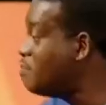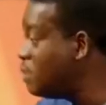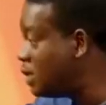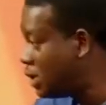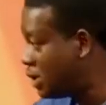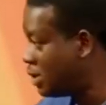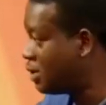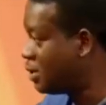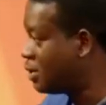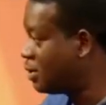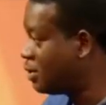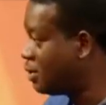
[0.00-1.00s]
me
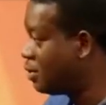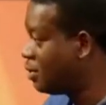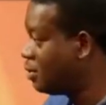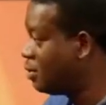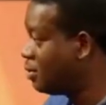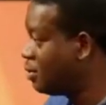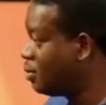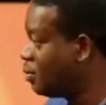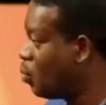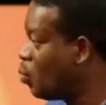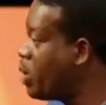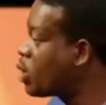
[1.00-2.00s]

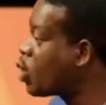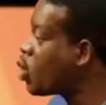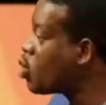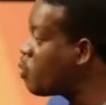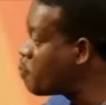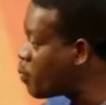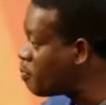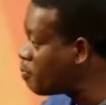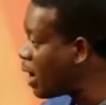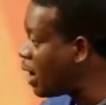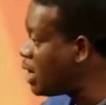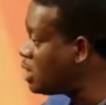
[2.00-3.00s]
will
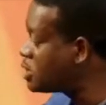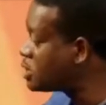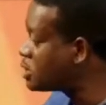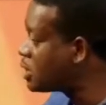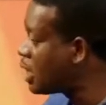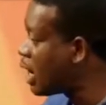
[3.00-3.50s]
compromise